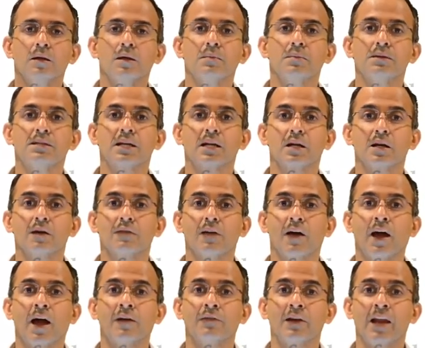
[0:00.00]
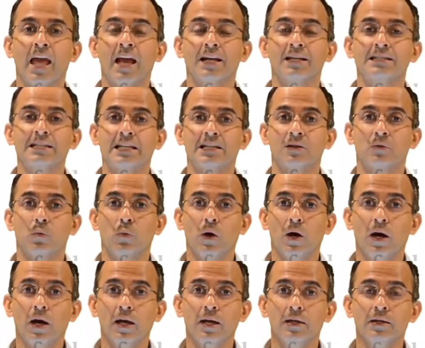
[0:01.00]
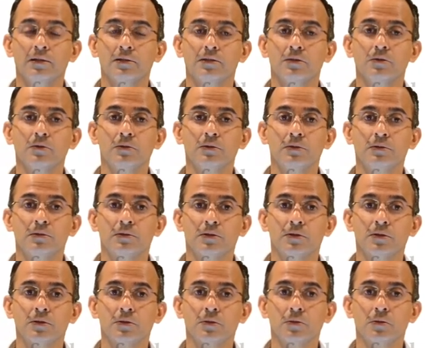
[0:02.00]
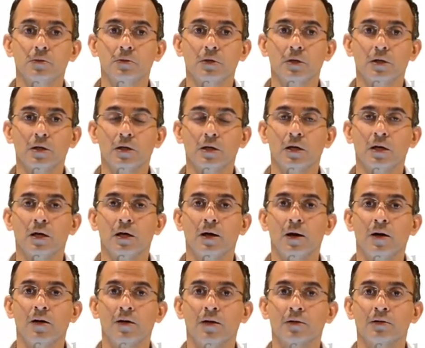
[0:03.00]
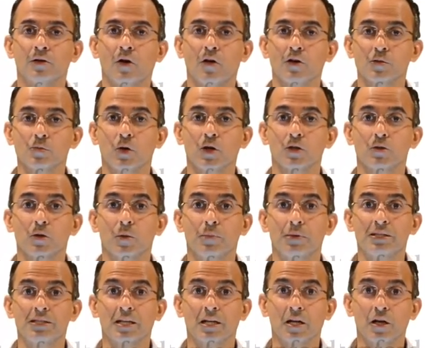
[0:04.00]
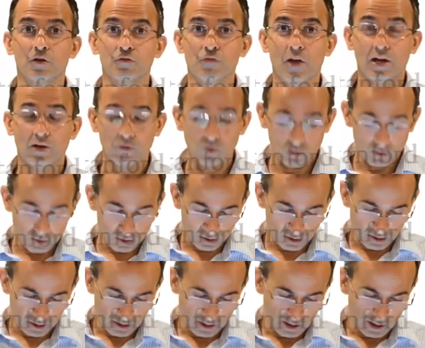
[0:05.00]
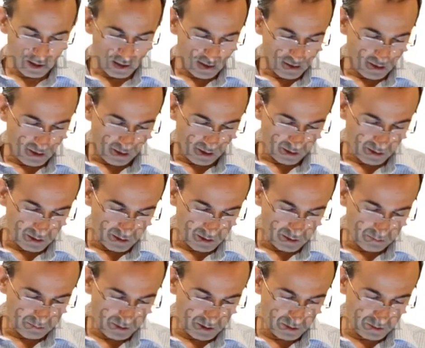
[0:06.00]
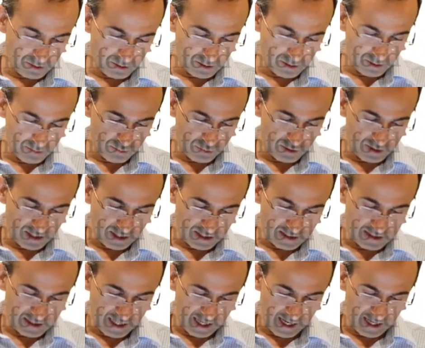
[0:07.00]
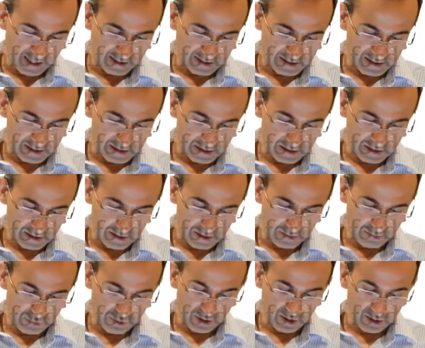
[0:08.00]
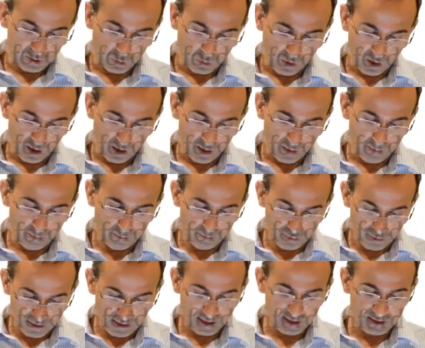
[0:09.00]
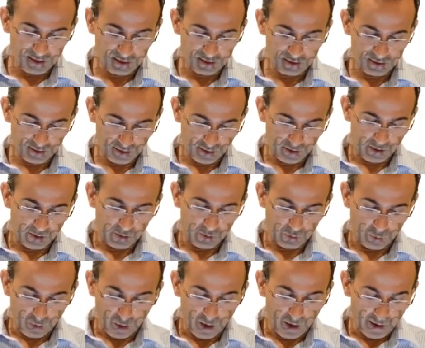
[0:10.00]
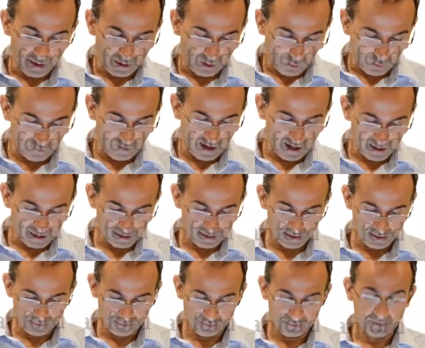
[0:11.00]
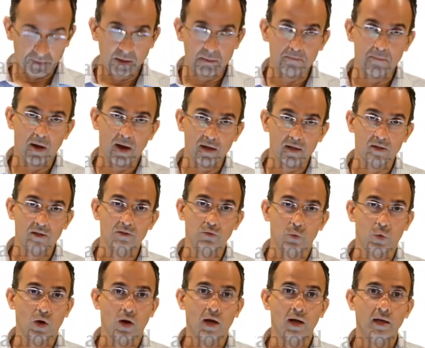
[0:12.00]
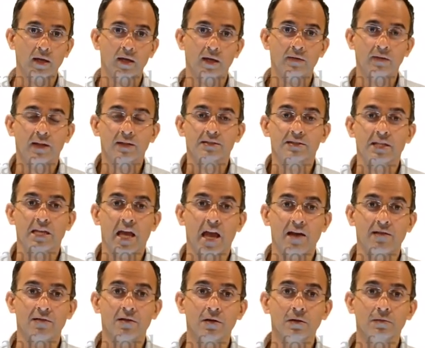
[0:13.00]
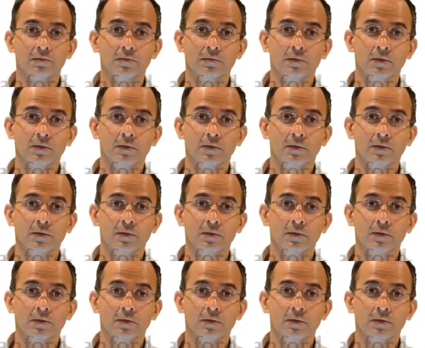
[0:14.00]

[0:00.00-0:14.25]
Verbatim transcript: In particular, if I have an X and a Y, two, two uh, corresponding to a particular record, then I can compute predict X, predict Y, predict Y of X minus Y, and that's the error,